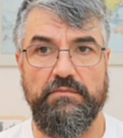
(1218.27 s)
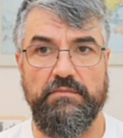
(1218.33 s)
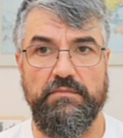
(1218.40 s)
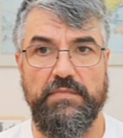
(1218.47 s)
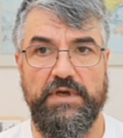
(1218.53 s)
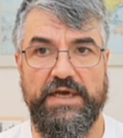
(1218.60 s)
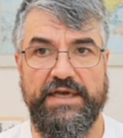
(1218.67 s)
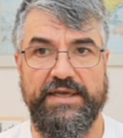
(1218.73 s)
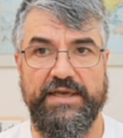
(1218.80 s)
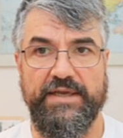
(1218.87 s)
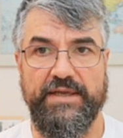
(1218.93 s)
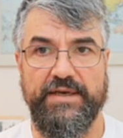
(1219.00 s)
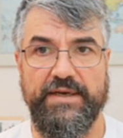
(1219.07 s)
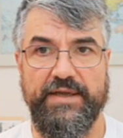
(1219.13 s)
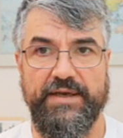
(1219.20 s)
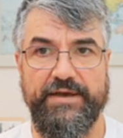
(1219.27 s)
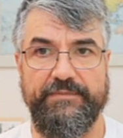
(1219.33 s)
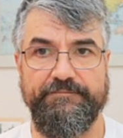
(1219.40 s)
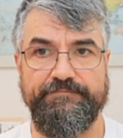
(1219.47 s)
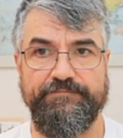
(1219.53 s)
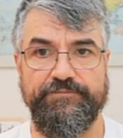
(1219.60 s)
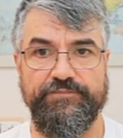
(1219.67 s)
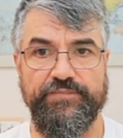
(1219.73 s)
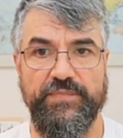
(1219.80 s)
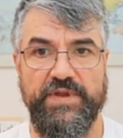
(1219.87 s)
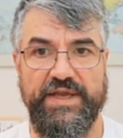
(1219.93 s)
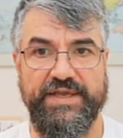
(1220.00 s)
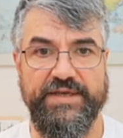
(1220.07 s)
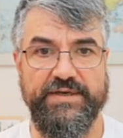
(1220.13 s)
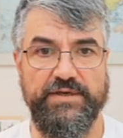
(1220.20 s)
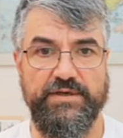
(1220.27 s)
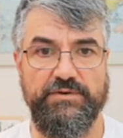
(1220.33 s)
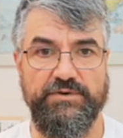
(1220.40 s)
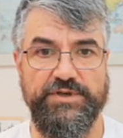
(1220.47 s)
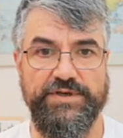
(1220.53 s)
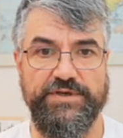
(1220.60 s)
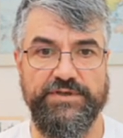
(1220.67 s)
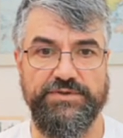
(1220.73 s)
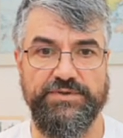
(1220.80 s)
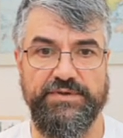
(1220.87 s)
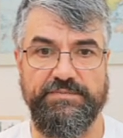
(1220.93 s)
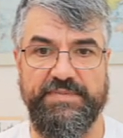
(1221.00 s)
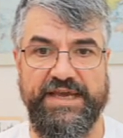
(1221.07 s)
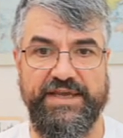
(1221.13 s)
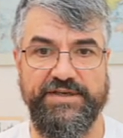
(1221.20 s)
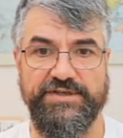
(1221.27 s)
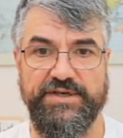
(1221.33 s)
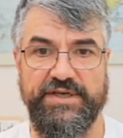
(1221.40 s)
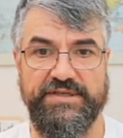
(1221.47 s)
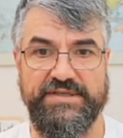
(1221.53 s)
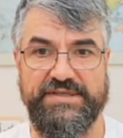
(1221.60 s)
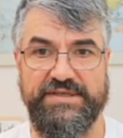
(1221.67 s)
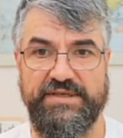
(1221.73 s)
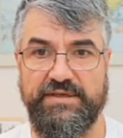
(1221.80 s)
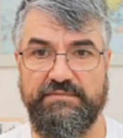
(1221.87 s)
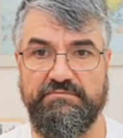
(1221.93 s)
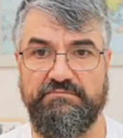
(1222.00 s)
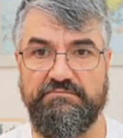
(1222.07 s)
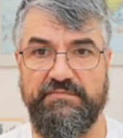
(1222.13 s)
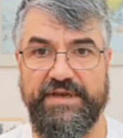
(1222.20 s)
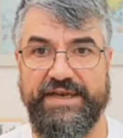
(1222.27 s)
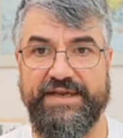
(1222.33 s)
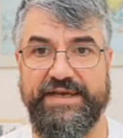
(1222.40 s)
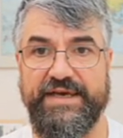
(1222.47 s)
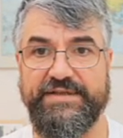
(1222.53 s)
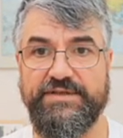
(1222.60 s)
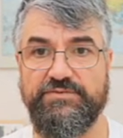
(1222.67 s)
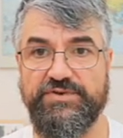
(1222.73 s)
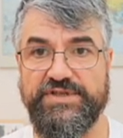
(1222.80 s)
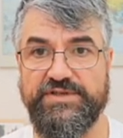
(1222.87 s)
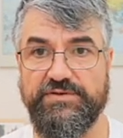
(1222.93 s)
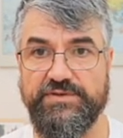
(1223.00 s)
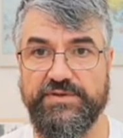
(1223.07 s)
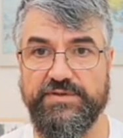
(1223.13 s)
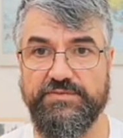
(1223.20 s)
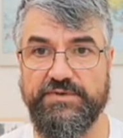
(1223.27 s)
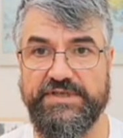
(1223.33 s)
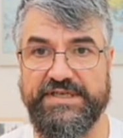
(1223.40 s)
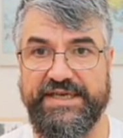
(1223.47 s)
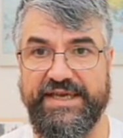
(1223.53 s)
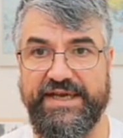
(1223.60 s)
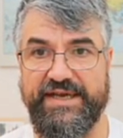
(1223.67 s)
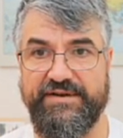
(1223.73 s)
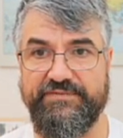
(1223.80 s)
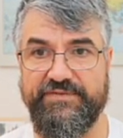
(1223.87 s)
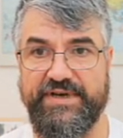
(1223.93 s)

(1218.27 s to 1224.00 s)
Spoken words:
I can go here to the page and see any other resources what I have.